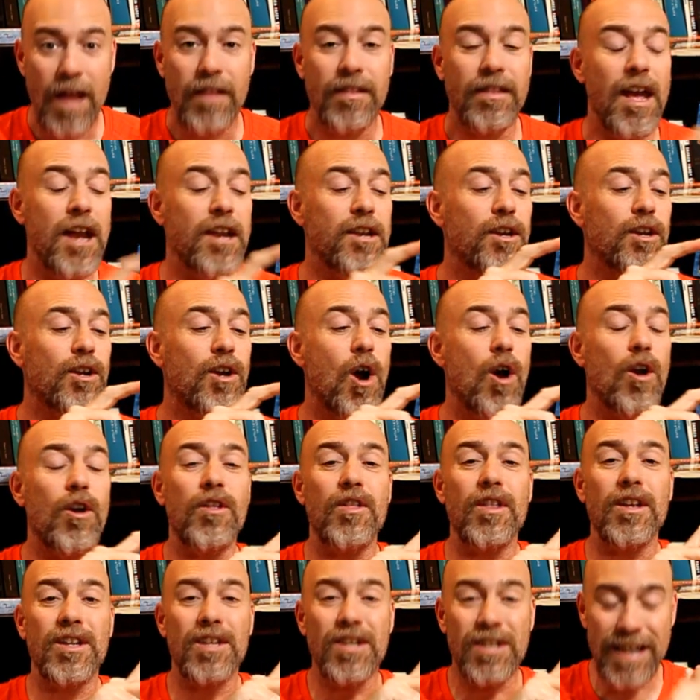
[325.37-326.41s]
Then you go to
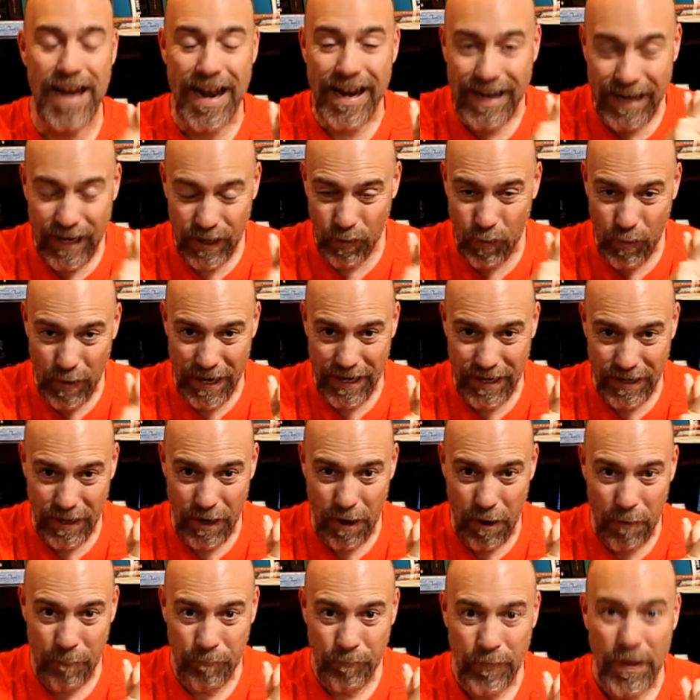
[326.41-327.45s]
the second
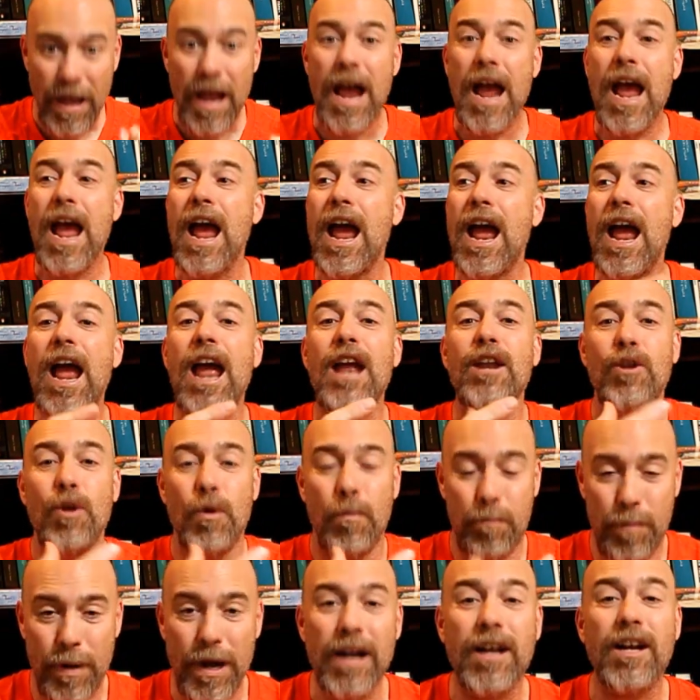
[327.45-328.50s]
window and, and you
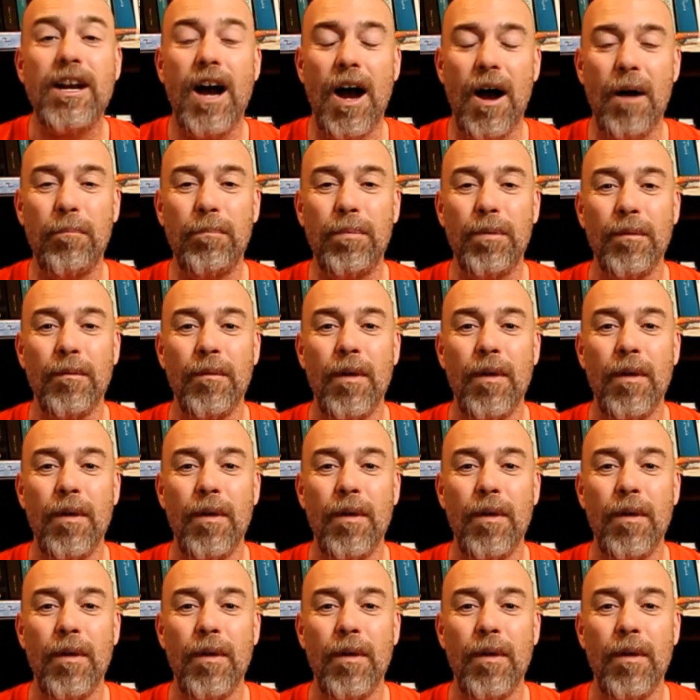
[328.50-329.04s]
pick up